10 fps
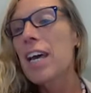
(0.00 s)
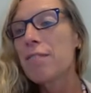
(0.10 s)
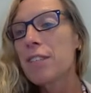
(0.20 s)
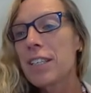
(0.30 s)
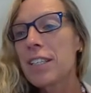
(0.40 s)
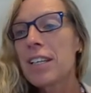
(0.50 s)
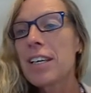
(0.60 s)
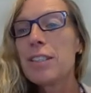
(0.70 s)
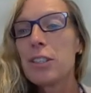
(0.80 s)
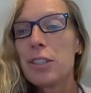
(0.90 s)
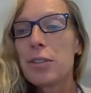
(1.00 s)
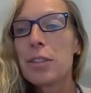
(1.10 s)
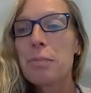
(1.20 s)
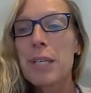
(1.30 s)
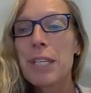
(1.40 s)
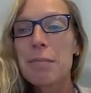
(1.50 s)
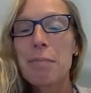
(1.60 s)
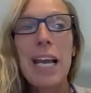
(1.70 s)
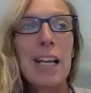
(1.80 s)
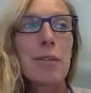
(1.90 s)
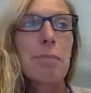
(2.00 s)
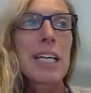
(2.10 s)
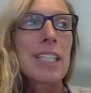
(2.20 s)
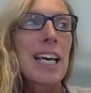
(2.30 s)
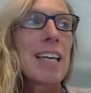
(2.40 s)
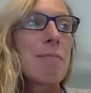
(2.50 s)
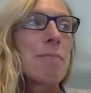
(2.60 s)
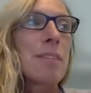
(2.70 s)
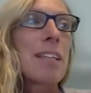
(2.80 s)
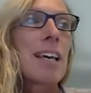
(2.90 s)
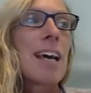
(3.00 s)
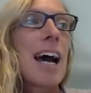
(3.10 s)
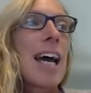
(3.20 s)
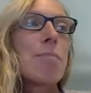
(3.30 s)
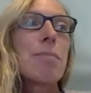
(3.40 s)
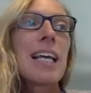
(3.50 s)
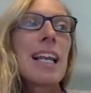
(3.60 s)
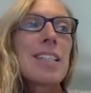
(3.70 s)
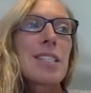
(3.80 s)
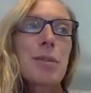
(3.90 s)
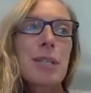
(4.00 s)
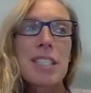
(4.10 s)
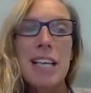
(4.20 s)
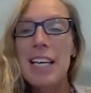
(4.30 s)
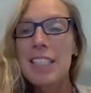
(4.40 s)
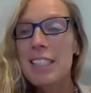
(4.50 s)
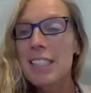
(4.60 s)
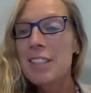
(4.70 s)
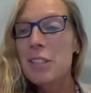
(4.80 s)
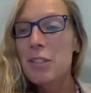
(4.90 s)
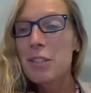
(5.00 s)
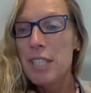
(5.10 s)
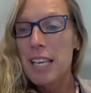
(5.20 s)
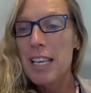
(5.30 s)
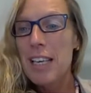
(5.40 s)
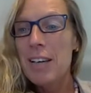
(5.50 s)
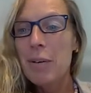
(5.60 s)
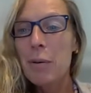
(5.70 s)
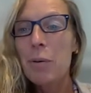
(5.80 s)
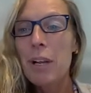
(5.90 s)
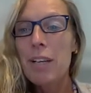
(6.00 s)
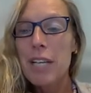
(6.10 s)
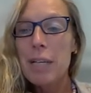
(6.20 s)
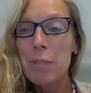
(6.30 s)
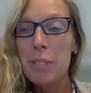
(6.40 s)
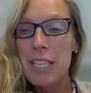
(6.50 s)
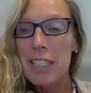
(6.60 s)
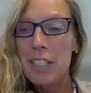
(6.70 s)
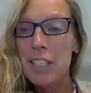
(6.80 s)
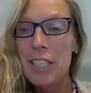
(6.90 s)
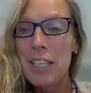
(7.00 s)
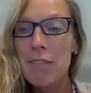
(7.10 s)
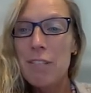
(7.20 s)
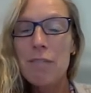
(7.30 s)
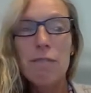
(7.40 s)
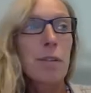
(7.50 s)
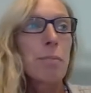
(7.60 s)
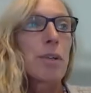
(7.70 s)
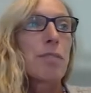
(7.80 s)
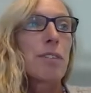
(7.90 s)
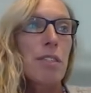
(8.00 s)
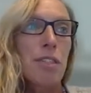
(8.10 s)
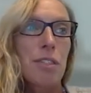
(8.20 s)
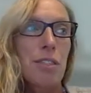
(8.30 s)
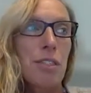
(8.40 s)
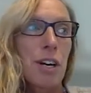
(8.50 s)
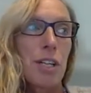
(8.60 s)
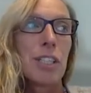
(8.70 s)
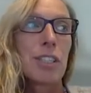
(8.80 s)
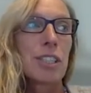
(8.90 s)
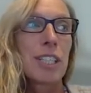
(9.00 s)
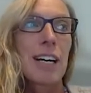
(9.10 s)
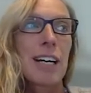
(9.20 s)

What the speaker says: ever European Myeloma Day. I'm really so excited to see all representatives from over 30